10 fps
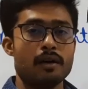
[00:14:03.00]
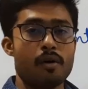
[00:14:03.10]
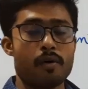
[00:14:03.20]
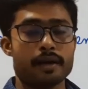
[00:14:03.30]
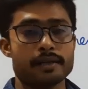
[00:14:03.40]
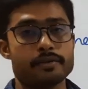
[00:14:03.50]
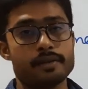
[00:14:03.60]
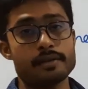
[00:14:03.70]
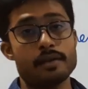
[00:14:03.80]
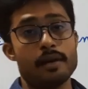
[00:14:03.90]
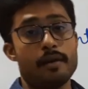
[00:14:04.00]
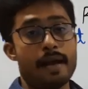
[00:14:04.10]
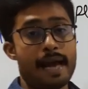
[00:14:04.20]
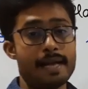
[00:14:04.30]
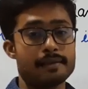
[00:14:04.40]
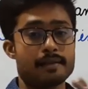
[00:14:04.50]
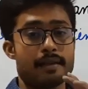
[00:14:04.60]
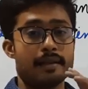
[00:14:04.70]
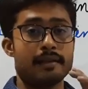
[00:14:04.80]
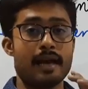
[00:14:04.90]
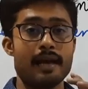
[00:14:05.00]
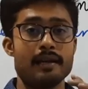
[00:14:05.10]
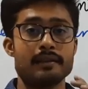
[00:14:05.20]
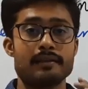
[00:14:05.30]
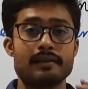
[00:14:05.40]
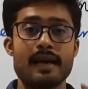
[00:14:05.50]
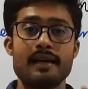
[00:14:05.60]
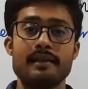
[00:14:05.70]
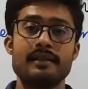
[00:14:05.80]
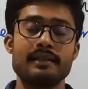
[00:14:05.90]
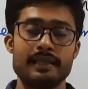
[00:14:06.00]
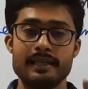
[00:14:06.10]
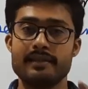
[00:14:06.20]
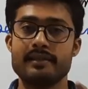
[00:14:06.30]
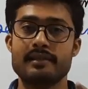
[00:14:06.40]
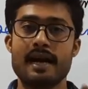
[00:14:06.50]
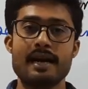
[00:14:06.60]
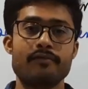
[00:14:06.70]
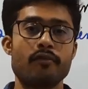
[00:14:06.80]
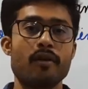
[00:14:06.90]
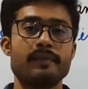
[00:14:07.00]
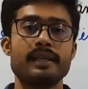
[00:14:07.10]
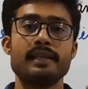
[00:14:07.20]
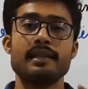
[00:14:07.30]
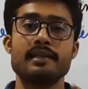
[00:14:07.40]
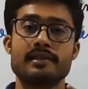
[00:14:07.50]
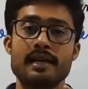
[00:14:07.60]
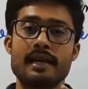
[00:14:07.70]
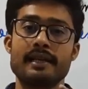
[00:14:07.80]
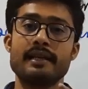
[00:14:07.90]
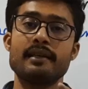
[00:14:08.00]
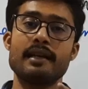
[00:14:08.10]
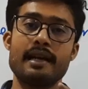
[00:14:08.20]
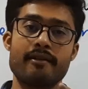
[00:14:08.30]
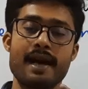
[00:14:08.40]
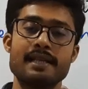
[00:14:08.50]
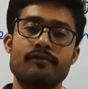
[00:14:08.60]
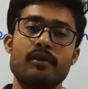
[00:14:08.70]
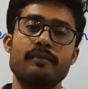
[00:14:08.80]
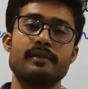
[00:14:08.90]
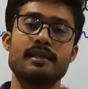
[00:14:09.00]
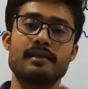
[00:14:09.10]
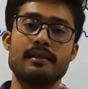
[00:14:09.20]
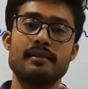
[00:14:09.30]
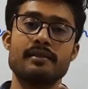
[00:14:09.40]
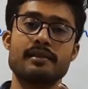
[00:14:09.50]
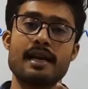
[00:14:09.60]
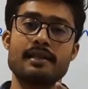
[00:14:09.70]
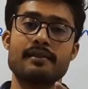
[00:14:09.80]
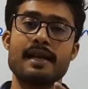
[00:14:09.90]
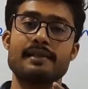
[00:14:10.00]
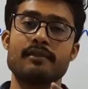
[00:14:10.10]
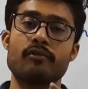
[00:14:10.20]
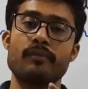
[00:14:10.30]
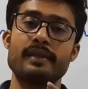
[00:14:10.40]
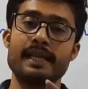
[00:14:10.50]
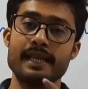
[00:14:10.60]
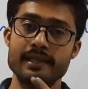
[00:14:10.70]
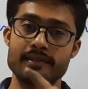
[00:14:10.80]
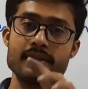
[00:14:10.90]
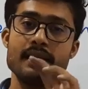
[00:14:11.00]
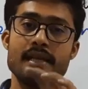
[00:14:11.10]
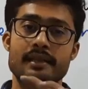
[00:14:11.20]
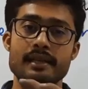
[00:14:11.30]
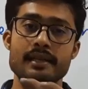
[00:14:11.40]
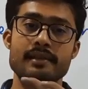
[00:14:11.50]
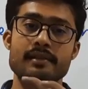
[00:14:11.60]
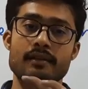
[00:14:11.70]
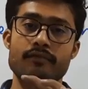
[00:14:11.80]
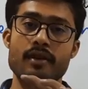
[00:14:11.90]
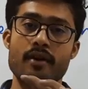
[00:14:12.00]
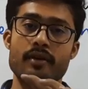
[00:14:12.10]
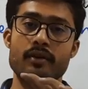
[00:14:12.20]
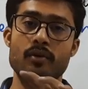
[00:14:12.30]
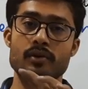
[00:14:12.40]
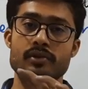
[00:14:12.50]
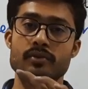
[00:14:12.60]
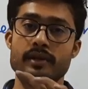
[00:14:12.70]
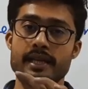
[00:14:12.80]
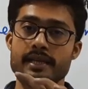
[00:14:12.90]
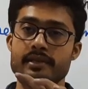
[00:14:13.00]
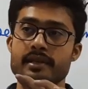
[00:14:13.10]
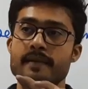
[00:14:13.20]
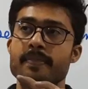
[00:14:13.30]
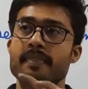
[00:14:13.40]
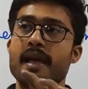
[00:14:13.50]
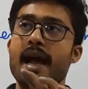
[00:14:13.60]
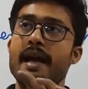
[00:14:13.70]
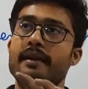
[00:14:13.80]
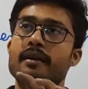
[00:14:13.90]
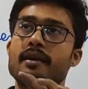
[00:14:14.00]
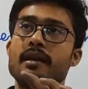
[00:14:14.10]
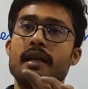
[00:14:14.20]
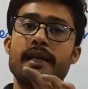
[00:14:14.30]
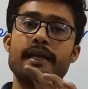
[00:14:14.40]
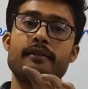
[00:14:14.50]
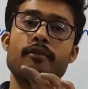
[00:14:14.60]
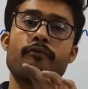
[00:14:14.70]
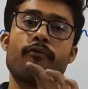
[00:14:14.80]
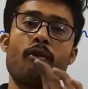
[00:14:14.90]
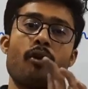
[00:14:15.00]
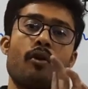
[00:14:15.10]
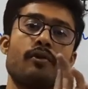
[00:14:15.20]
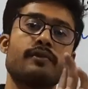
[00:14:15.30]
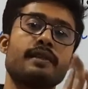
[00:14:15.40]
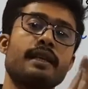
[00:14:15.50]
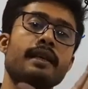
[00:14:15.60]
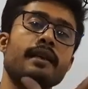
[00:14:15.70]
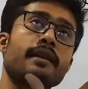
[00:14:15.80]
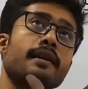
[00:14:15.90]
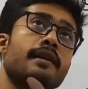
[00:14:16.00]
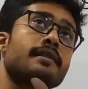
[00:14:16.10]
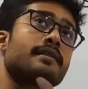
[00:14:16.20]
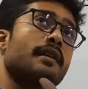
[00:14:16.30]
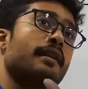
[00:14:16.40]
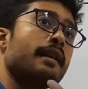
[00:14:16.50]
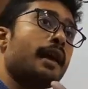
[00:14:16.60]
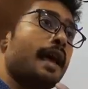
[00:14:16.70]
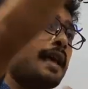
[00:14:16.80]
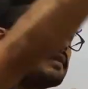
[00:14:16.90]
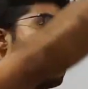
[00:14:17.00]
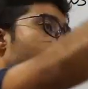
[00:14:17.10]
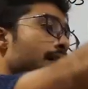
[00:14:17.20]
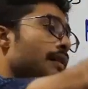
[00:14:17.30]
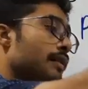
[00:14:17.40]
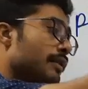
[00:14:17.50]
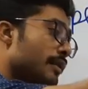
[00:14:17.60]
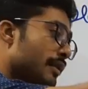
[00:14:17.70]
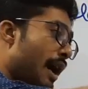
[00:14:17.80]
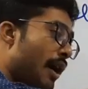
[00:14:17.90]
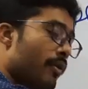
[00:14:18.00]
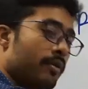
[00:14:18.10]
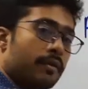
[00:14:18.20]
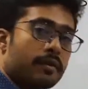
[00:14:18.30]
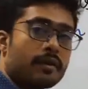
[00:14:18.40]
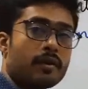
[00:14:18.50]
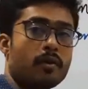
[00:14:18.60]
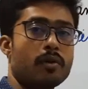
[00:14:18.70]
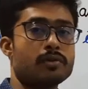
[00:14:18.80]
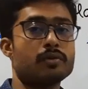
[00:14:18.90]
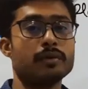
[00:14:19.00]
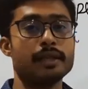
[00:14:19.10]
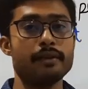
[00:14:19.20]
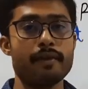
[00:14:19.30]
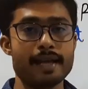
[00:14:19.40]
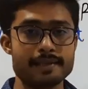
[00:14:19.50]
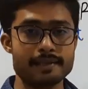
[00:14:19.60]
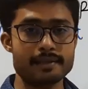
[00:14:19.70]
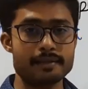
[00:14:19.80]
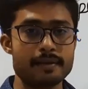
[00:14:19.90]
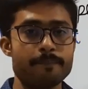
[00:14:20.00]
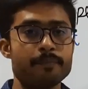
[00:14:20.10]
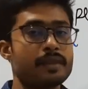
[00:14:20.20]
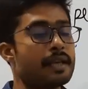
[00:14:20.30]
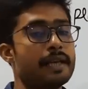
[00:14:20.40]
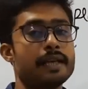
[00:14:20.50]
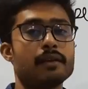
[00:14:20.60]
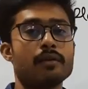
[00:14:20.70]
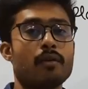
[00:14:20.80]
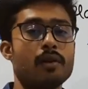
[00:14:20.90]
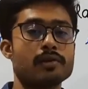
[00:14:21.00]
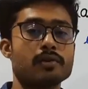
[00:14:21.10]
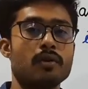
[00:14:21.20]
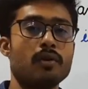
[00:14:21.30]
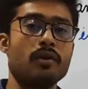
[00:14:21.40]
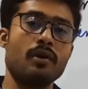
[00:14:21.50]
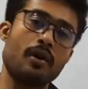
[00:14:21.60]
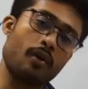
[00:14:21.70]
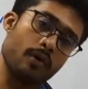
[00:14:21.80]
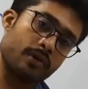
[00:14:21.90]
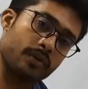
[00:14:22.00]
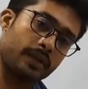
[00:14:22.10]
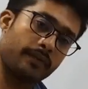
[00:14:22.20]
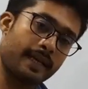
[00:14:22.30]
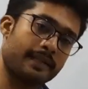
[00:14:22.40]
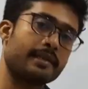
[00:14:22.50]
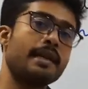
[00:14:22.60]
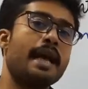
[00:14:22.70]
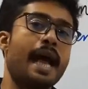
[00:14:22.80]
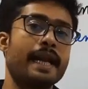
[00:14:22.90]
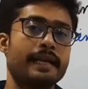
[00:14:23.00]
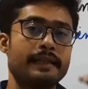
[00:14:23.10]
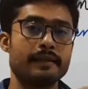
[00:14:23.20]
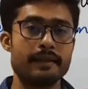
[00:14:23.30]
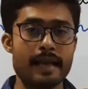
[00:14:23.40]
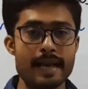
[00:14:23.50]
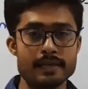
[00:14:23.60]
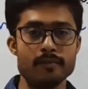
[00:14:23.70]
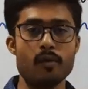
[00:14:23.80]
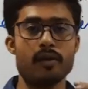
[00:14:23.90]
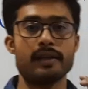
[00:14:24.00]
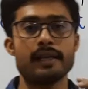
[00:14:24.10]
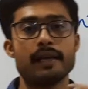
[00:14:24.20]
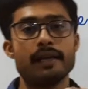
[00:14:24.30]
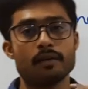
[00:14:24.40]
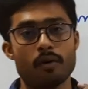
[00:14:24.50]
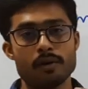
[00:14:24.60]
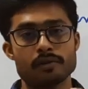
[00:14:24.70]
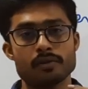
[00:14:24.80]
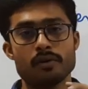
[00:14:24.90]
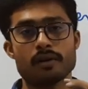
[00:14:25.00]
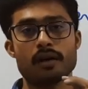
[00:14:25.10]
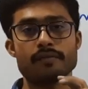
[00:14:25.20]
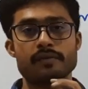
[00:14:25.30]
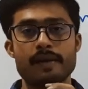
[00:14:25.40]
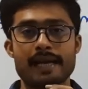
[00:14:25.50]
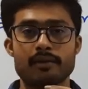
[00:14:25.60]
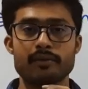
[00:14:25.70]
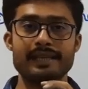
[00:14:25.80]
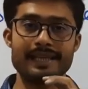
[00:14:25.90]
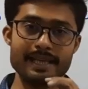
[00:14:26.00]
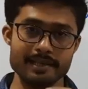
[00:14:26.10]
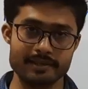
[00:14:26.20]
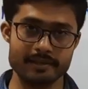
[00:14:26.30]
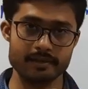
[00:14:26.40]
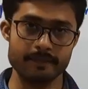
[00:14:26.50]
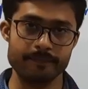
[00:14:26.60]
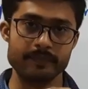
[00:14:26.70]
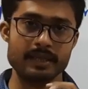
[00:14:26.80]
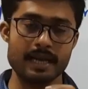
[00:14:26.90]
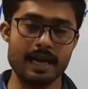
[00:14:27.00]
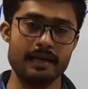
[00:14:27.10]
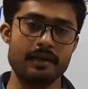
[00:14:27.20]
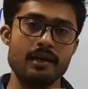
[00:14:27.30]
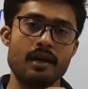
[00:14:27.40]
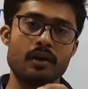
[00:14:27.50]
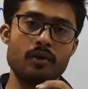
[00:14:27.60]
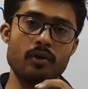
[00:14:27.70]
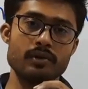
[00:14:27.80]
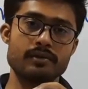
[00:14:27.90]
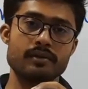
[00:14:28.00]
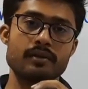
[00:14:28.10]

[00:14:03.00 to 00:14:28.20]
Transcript: okay students, as it starts from the rise from the sun starts rising from the east, the sunflower goes to east and it follows the sun. As the sun down goes to the west, it also goes to the west, and in the next morning it also comes back to the east and goes